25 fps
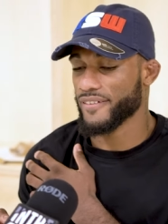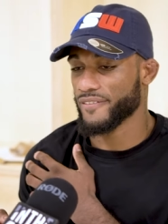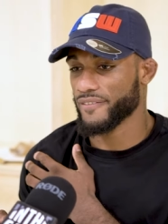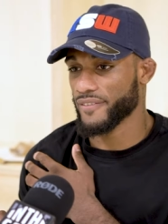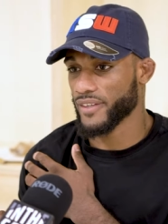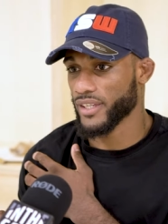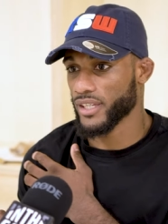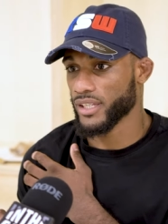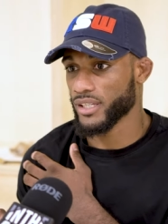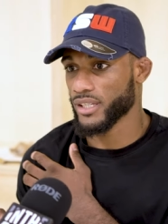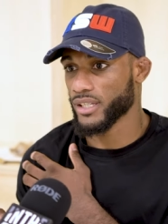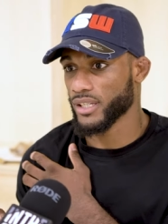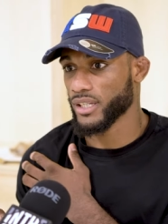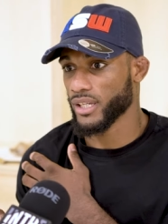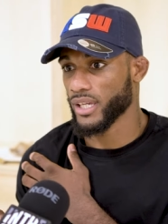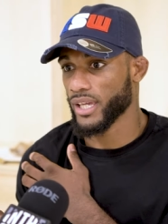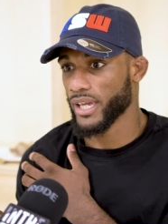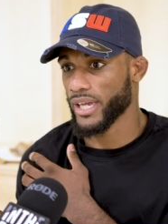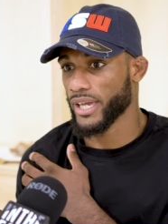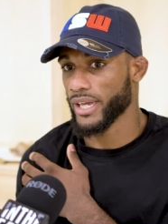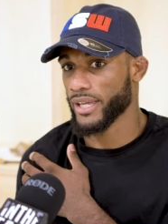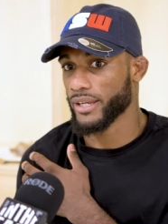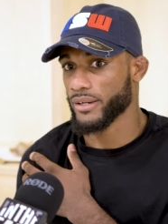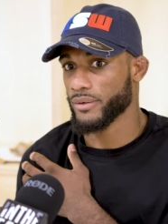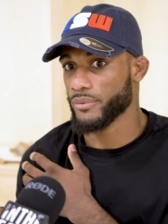I think,
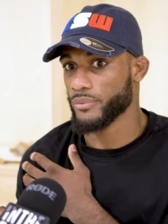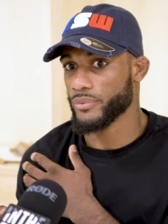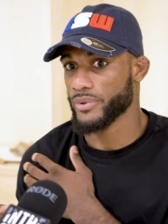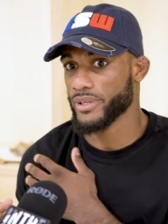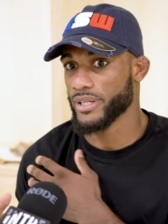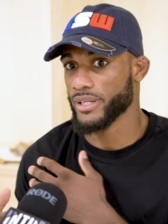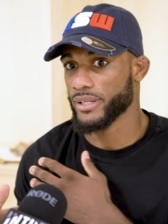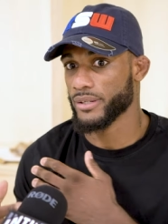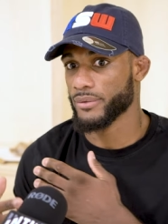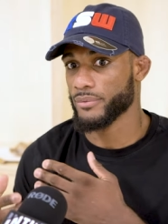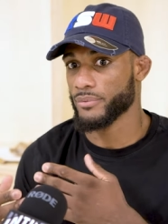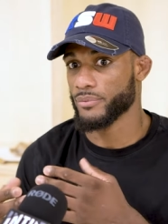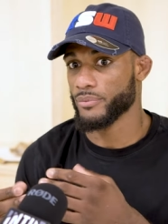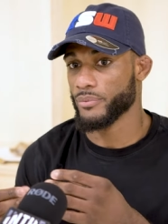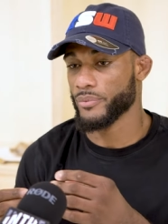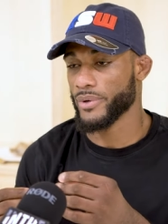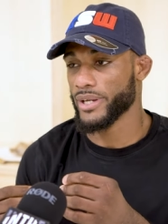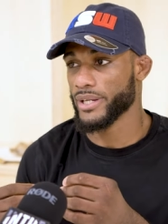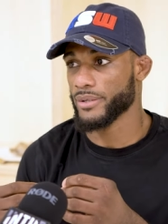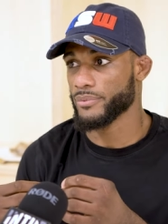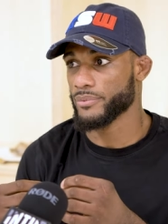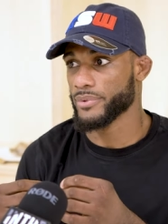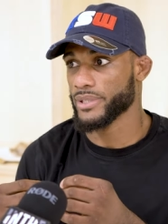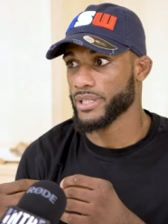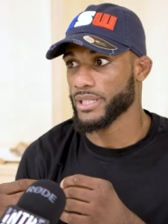mm-hmm. and we
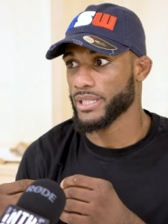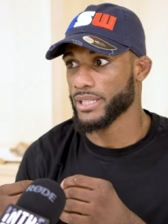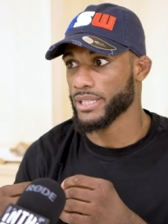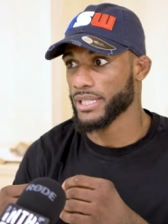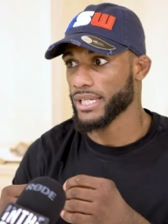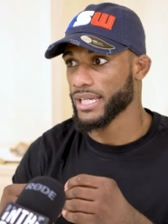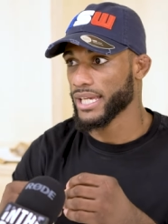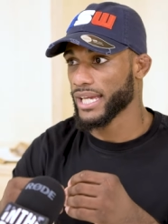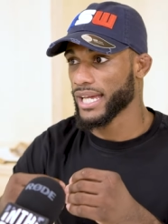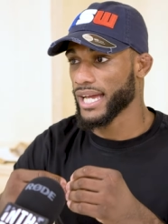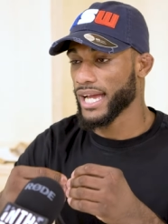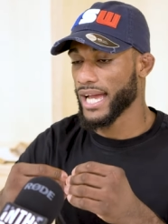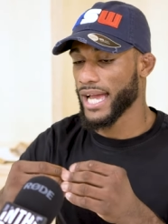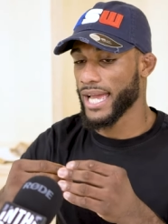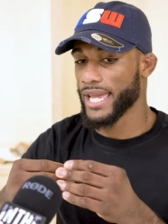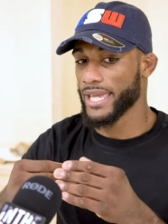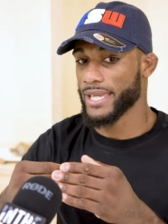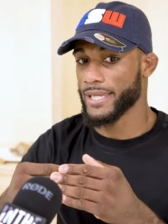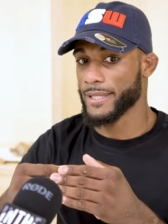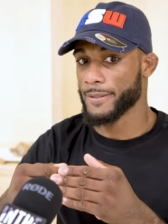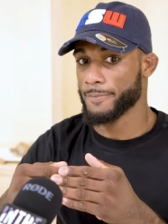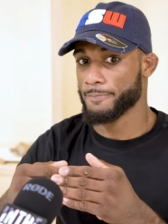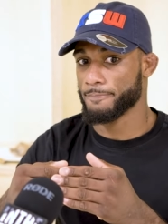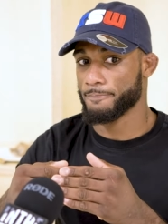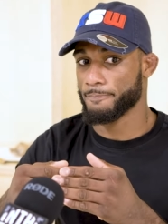when we
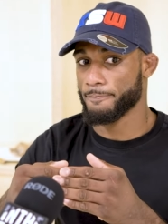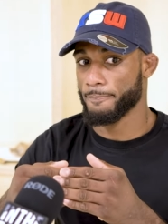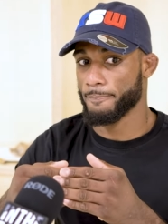I.